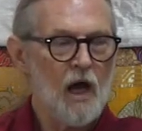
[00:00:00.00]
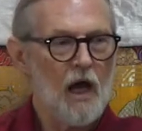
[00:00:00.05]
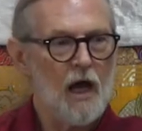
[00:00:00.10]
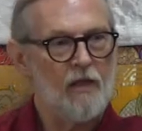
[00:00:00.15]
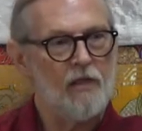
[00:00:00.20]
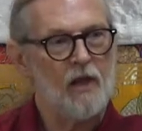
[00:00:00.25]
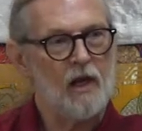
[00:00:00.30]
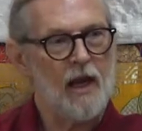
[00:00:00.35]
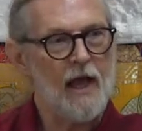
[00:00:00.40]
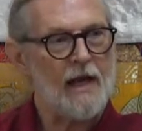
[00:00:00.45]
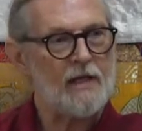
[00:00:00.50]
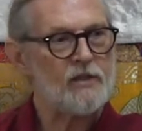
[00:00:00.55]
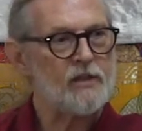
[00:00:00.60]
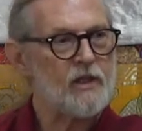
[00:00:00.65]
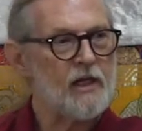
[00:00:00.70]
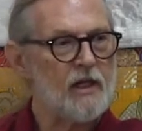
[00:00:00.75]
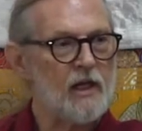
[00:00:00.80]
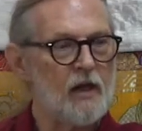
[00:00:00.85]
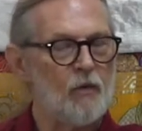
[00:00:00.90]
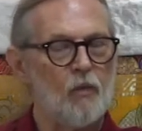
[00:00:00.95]
The last
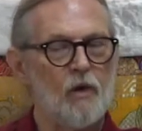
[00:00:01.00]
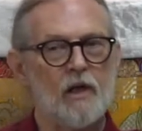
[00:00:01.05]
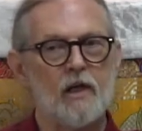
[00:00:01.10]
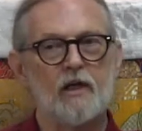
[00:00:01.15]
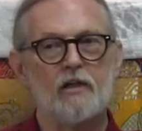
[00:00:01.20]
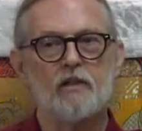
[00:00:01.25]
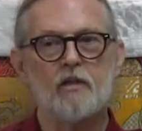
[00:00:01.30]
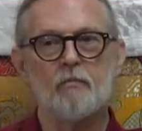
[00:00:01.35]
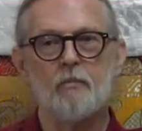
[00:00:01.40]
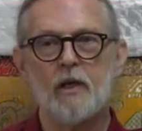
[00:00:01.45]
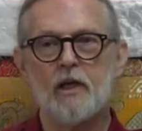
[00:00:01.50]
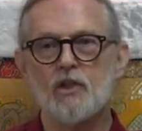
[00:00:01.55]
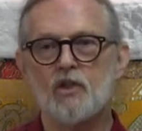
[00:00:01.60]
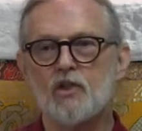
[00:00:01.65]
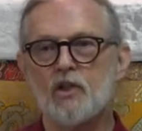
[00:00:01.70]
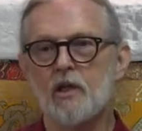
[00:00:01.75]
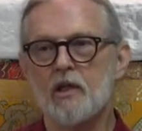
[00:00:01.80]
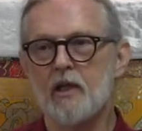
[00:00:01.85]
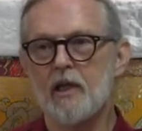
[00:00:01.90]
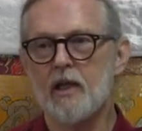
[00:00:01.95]
thing I wanted to
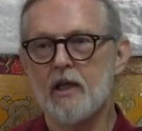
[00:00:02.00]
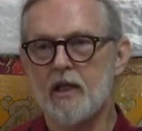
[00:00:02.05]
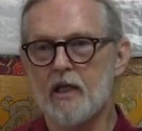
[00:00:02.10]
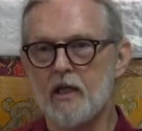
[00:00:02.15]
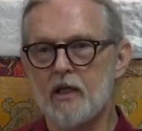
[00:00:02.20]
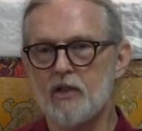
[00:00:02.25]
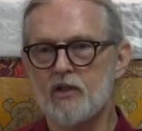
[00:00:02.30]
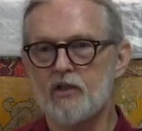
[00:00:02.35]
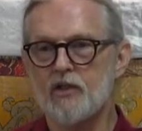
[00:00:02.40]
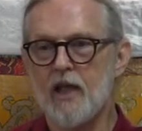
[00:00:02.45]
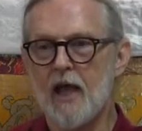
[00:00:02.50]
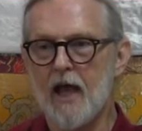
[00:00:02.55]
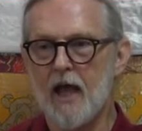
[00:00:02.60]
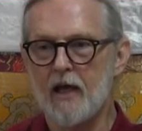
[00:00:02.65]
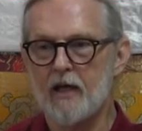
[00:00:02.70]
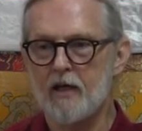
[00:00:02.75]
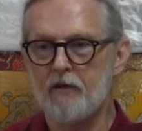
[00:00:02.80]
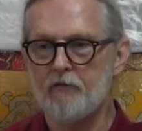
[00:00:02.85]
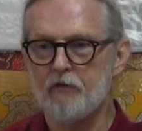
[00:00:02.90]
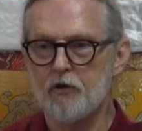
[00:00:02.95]
mention is
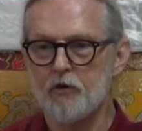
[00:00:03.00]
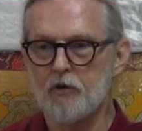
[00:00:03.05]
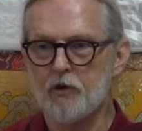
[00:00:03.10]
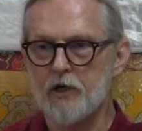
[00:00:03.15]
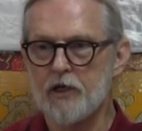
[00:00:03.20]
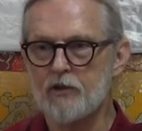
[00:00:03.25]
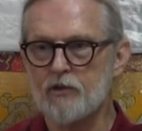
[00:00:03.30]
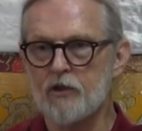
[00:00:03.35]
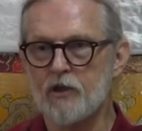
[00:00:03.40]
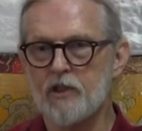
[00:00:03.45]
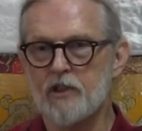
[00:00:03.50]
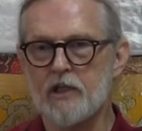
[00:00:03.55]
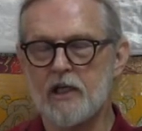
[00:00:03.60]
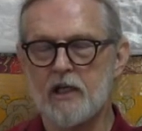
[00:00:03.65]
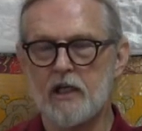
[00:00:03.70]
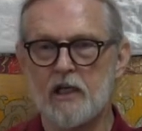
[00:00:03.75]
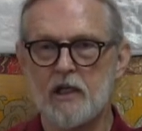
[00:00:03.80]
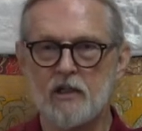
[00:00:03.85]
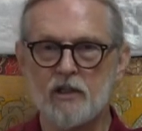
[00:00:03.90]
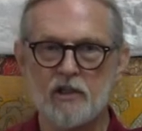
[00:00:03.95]
that if you're
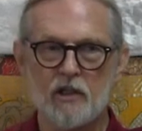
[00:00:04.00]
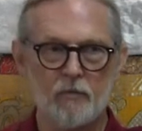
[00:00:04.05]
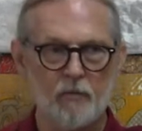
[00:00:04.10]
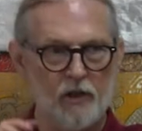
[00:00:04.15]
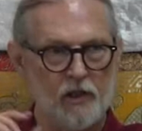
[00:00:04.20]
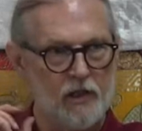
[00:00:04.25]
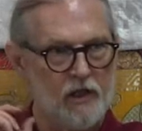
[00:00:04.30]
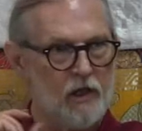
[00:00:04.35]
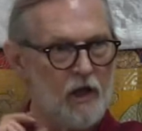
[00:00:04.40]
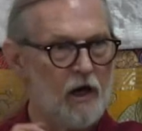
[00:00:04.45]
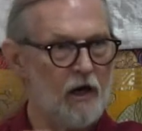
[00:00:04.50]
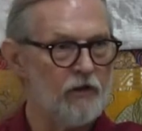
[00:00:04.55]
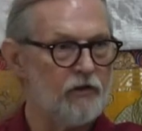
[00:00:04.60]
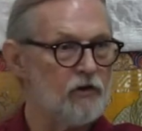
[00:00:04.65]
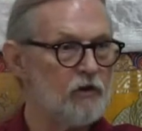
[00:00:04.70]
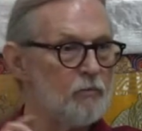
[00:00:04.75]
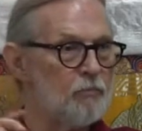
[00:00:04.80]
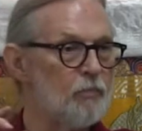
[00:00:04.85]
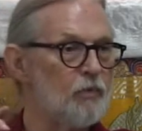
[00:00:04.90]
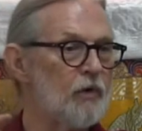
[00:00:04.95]
interested in some of the
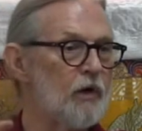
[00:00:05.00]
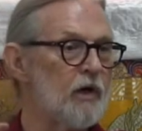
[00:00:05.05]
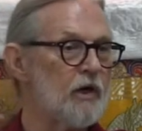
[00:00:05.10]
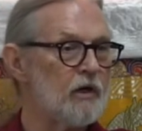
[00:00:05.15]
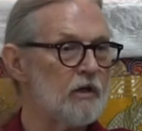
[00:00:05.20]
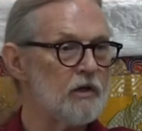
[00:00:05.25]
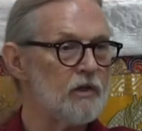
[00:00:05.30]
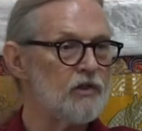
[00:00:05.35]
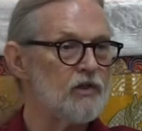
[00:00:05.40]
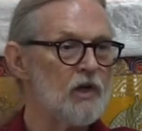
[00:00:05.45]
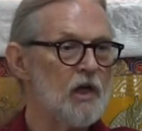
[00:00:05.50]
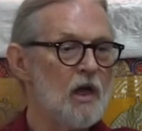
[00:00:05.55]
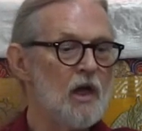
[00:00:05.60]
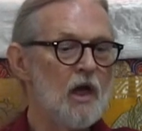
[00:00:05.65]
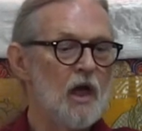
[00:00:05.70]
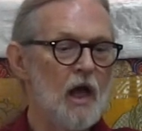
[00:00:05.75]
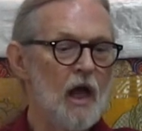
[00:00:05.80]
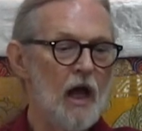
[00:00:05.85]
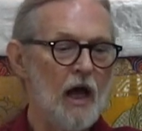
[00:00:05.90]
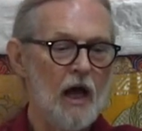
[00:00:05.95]
other prayers
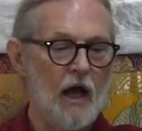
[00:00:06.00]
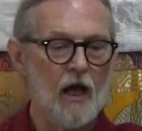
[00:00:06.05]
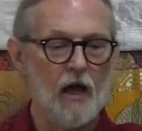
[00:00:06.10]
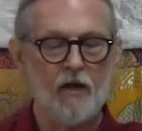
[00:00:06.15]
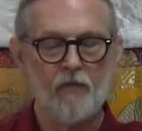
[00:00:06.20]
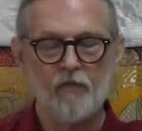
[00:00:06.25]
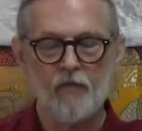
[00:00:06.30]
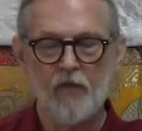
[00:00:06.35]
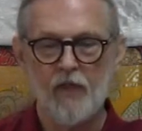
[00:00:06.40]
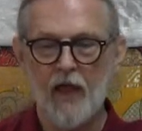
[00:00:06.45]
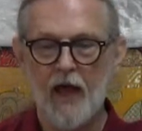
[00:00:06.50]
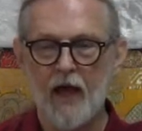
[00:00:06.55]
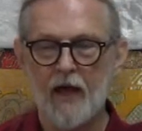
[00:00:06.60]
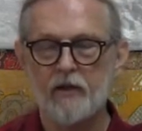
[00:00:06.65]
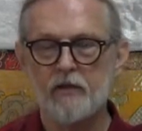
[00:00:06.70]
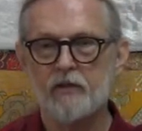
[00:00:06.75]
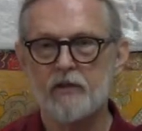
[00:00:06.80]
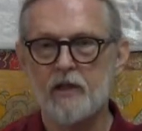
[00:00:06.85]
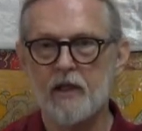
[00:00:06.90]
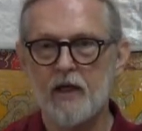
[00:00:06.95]

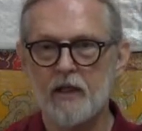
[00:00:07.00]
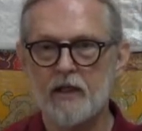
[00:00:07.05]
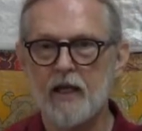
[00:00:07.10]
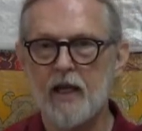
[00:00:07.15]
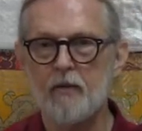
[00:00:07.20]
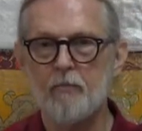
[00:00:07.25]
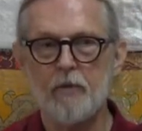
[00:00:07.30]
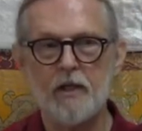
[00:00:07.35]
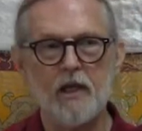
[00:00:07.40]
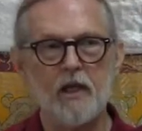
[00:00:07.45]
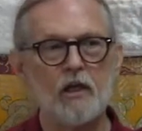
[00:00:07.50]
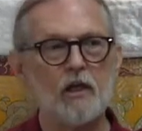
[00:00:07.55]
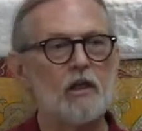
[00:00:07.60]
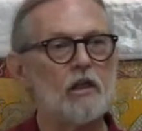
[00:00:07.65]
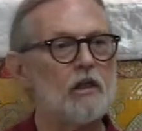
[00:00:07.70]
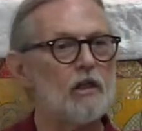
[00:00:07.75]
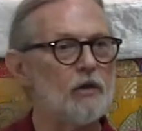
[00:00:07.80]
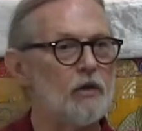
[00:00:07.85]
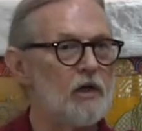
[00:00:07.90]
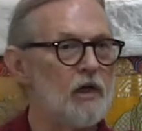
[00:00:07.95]
that can be
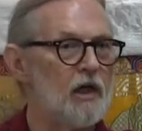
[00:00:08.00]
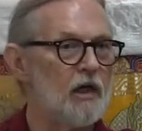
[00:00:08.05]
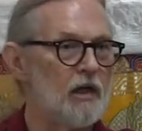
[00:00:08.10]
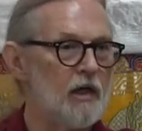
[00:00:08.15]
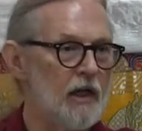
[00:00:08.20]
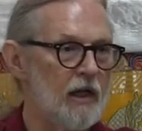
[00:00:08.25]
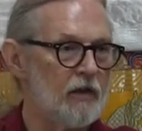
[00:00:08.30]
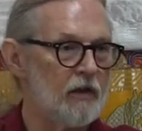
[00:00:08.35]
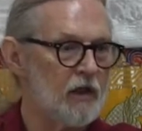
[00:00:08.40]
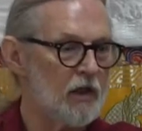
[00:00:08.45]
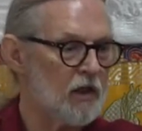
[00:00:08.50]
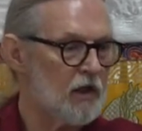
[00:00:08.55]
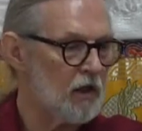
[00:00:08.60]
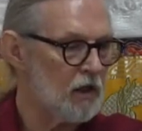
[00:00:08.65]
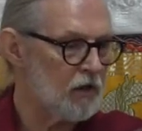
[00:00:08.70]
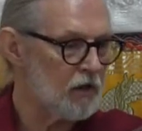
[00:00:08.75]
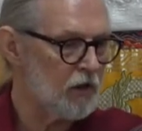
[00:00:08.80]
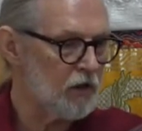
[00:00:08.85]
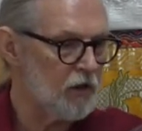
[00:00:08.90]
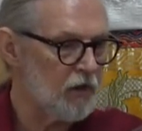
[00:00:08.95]
included in the
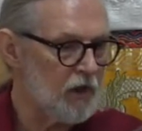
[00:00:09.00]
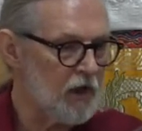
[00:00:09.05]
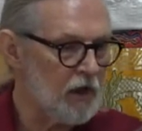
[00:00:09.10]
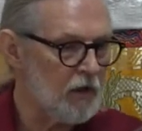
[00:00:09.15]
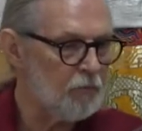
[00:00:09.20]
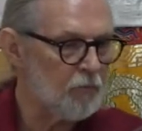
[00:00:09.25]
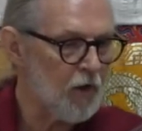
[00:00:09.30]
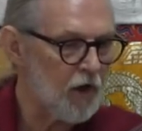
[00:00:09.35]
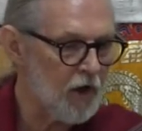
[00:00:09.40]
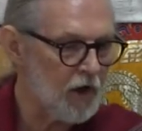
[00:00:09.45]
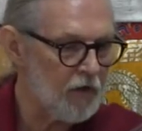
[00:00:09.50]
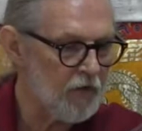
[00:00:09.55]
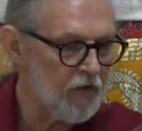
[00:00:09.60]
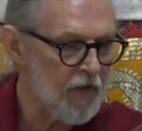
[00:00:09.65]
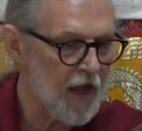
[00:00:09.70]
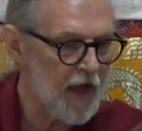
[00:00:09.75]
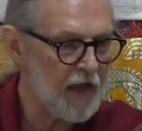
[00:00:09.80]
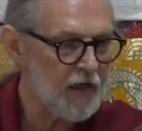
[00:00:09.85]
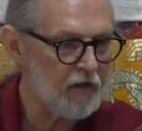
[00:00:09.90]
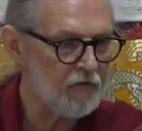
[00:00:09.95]
concluding part of
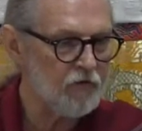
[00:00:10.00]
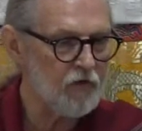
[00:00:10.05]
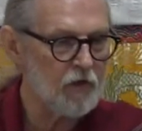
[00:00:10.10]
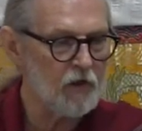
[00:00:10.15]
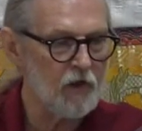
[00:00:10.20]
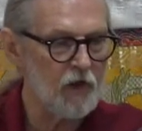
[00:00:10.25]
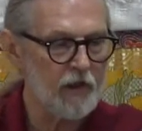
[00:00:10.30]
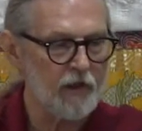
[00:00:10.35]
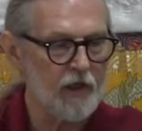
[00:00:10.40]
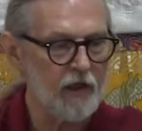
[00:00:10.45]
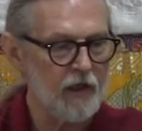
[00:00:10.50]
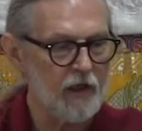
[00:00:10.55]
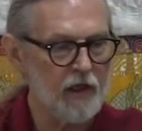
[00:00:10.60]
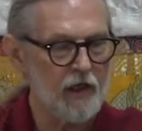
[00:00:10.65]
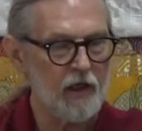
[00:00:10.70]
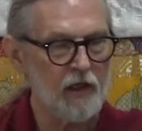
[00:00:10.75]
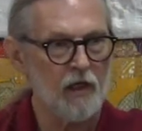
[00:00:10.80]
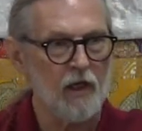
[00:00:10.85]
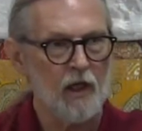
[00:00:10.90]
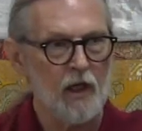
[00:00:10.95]
that, if you look
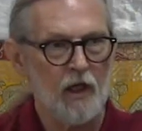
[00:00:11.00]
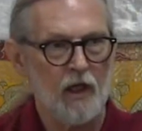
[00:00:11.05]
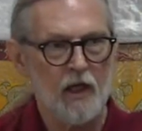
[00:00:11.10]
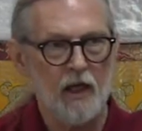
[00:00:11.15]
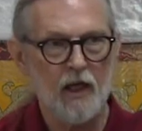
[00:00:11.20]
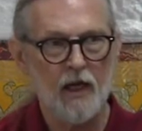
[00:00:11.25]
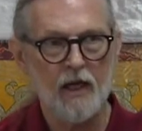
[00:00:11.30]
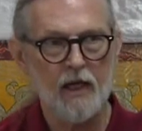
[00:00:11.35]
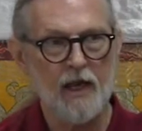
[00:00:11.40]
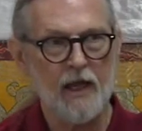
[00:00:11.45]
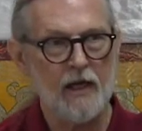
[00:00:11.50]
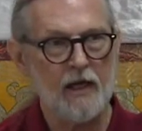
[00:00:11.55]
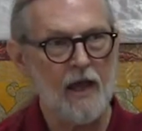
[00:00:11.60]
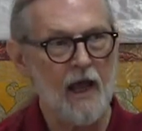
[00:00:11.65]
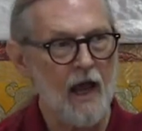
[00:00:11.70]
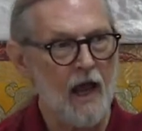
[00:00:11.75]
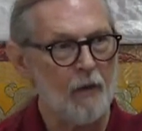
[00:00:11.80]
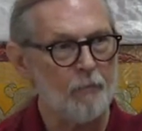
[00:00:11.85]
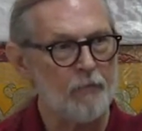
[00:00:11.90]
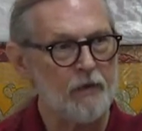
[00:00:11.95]
in Innate
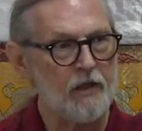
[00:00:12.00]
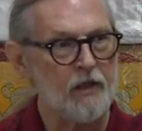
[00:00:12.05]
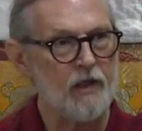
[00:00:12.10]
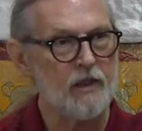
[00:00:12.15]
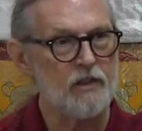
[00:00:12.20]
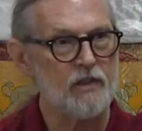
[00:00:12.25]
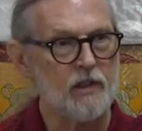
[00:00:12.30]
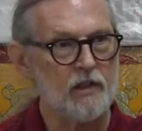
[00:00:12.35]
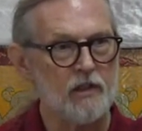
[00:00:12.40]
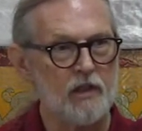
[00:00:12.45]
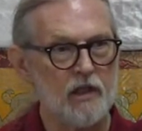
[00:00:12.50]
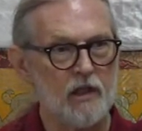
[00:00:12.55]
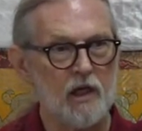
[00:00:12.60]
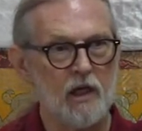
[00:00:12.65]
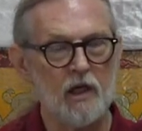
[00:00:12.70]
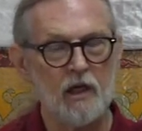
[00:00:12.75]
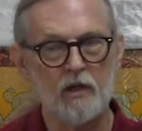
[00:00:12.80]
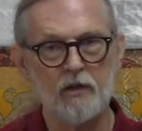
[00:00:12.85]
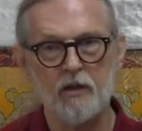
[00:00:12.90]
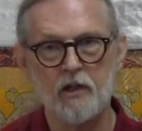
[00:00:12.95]
Happiness at
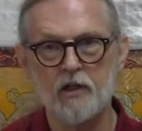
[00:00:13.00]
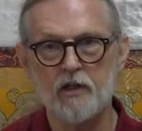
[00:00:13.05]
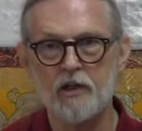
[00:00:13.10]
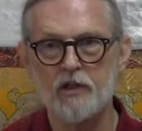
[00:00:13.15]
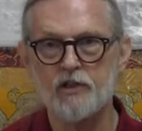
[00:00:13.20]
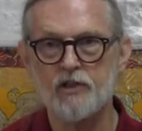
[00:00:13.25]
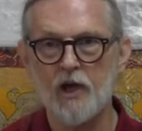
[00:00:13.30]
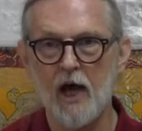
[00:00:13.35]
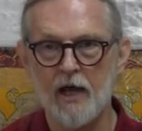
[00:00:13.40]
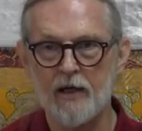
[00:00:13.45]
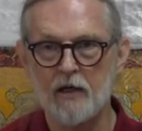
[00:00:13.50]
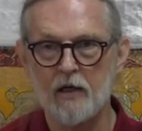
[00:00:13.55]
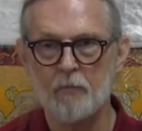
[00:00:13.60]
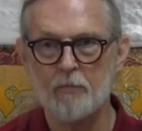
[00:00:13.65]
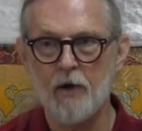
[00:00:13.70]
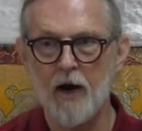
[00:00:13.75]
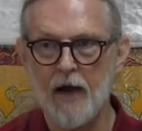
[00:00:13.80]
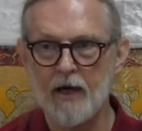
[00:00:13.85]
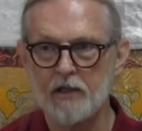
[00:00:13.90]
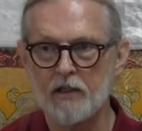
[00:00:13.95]
the end, there are the sadhana
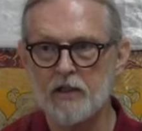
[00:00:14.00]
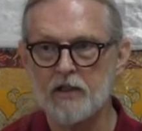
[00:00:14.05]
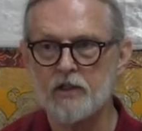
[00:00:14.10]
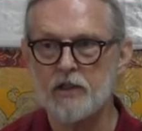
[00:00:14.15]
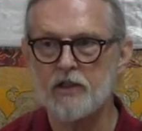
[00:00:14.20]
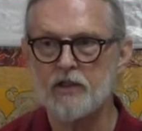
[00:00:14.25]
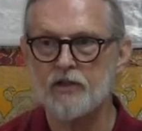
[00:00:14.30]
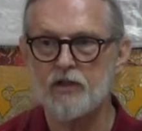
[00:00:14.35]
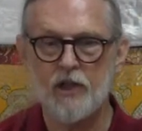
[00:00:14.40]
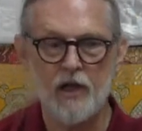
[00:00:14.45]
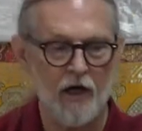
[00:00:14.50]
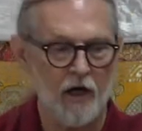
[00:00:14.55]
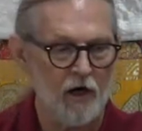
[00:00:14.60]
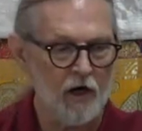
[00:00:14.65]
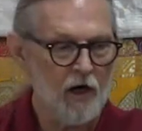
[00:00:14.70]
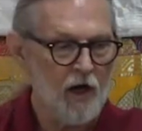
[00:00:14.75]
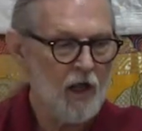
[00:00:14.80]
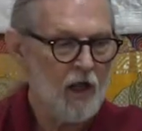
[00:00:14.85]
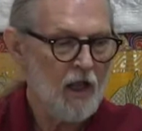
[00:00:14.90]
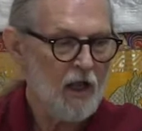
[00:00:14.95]
practices there,